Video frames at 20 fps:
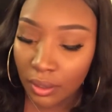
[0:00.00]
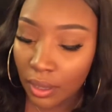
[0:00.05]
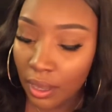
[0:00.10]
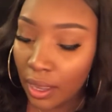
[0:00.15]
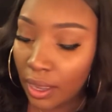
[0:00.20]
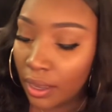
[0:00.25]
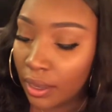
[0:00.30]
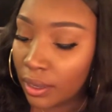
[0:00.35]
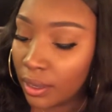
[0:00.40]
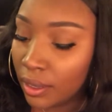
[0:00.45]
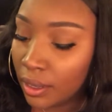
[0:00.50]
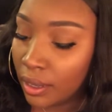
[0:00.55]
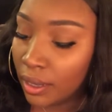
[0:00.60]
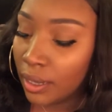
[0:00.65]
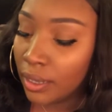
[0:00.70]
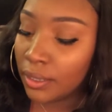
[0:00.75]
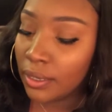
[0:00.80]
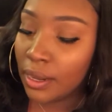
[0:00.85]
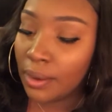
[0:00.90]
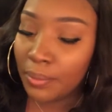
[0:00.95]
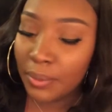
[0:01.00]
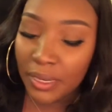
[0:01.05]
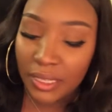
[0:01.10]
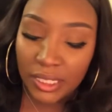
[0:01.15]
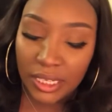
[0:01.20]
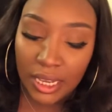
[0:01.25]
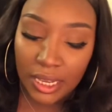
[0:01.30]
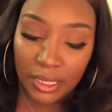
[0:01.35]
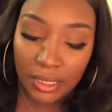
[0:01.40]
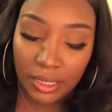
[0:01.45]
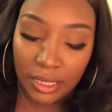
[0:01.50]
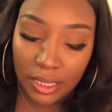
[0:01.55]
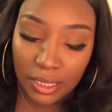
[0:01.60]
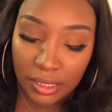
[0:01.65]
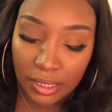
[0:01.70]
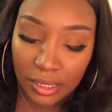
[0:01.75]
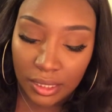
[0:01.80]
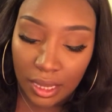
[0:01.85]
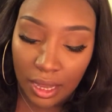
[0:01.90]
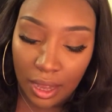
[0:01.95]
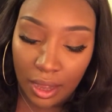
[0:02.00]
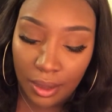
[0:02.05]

Okay, then I'm gonna take this